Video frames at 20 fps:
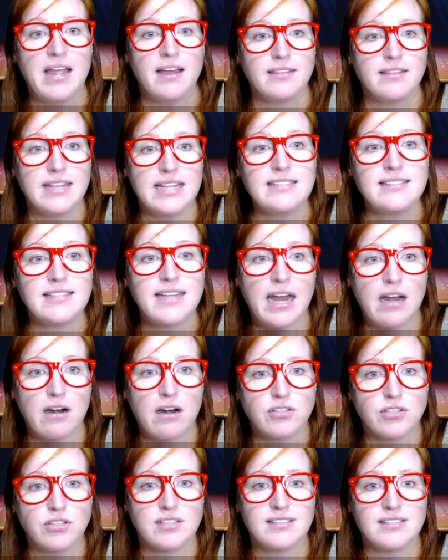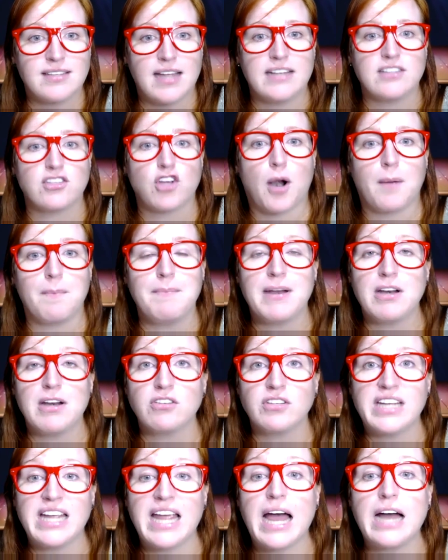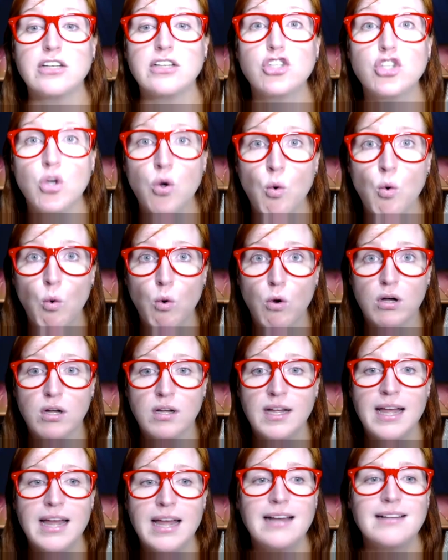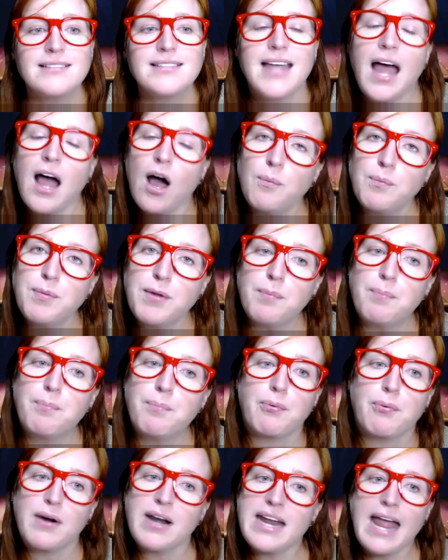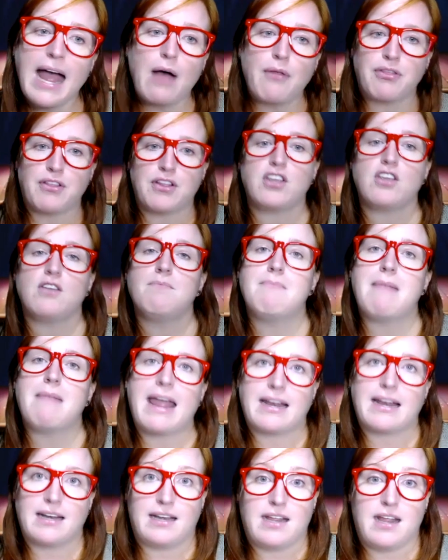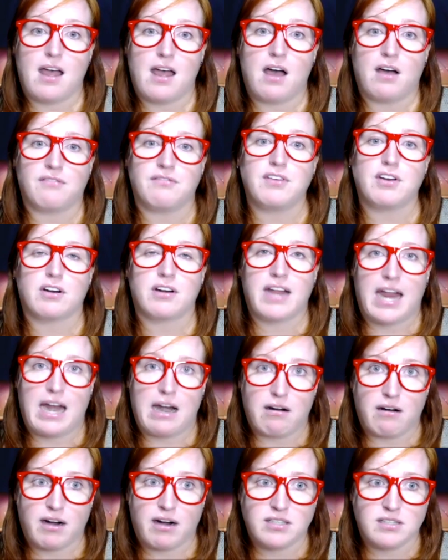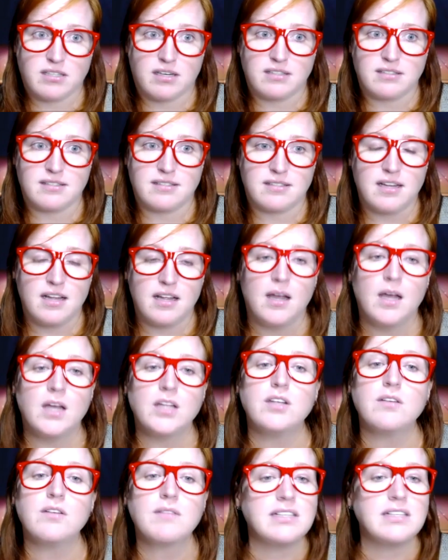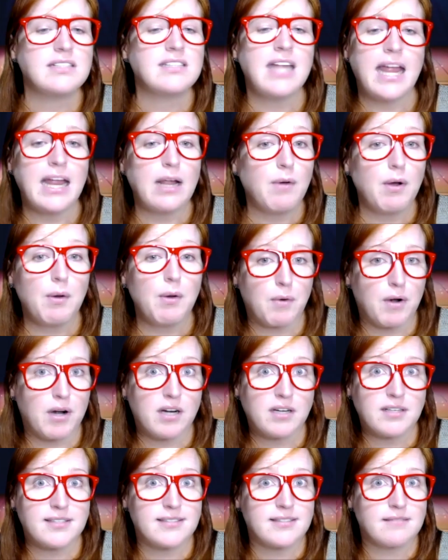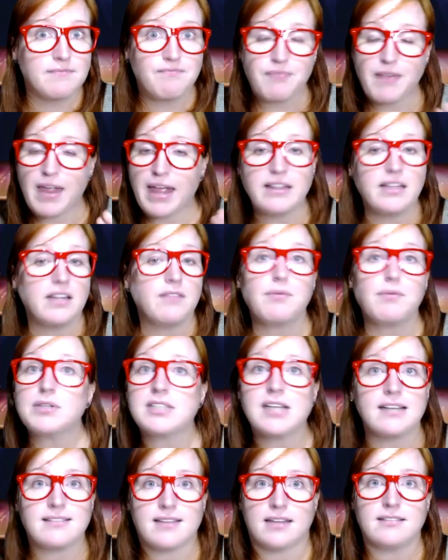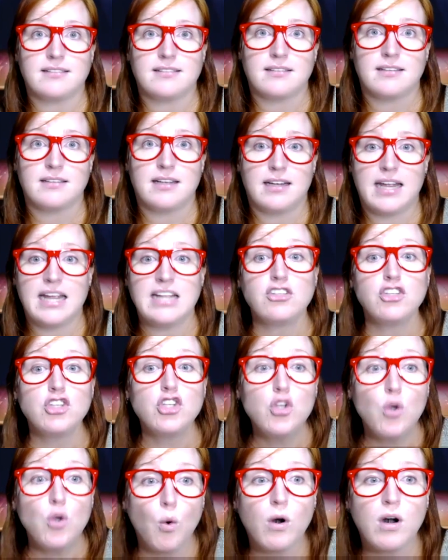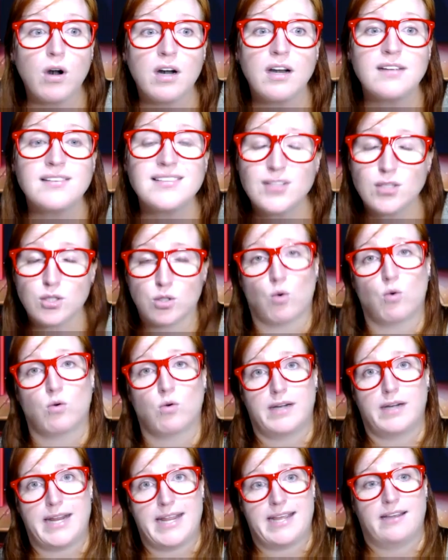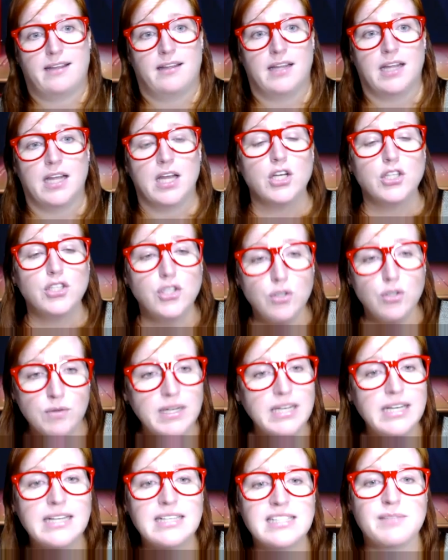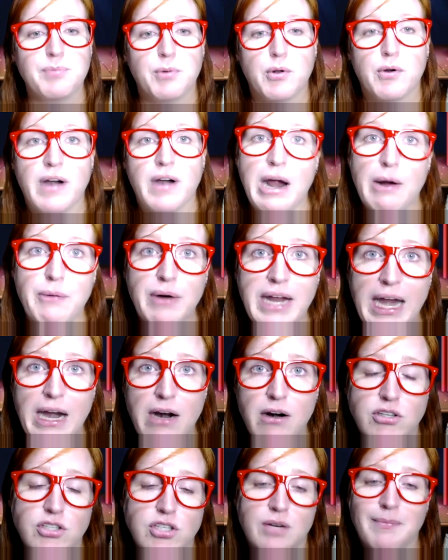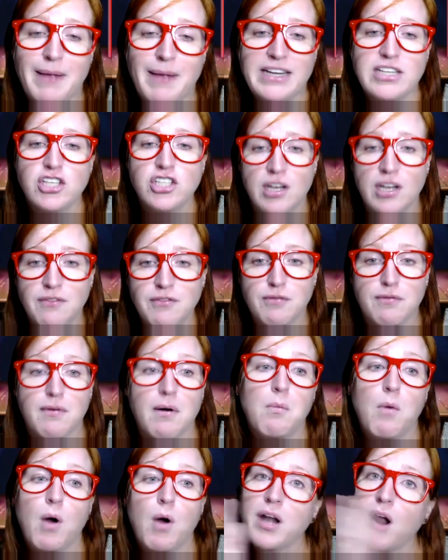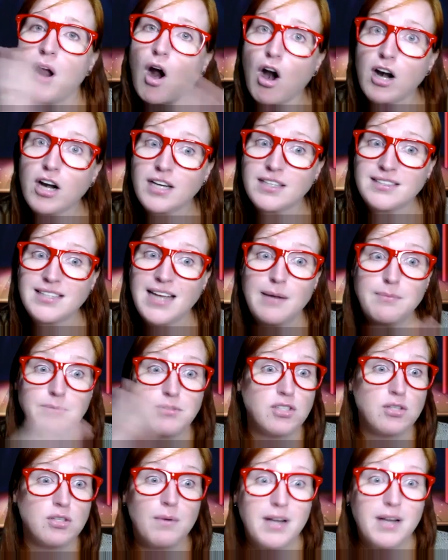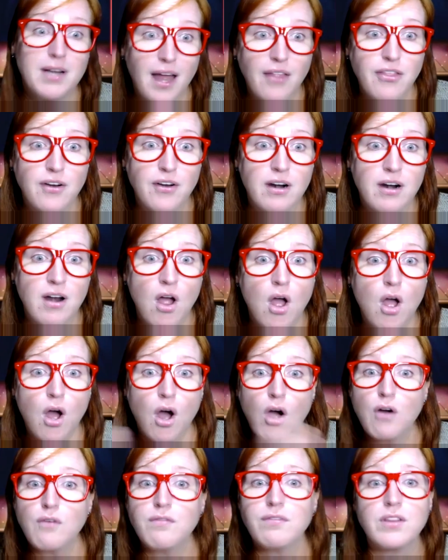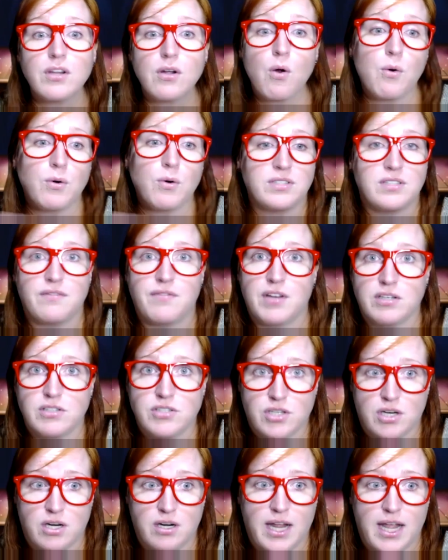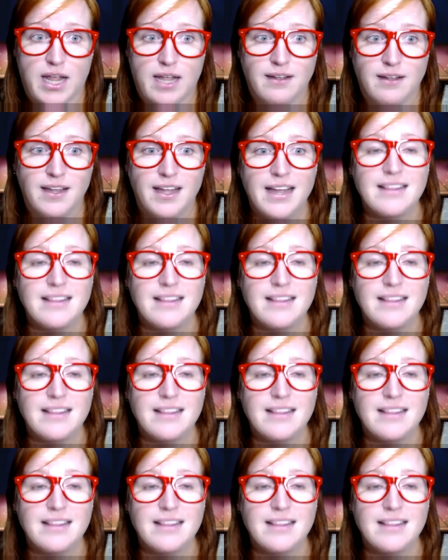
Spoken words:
These character designs are merely a tool to help you bring out the humanity of your characters. You can take what works and leave what doesn't. It's your story. You can explore how a character might shift from one archetype to another over the course of their journey.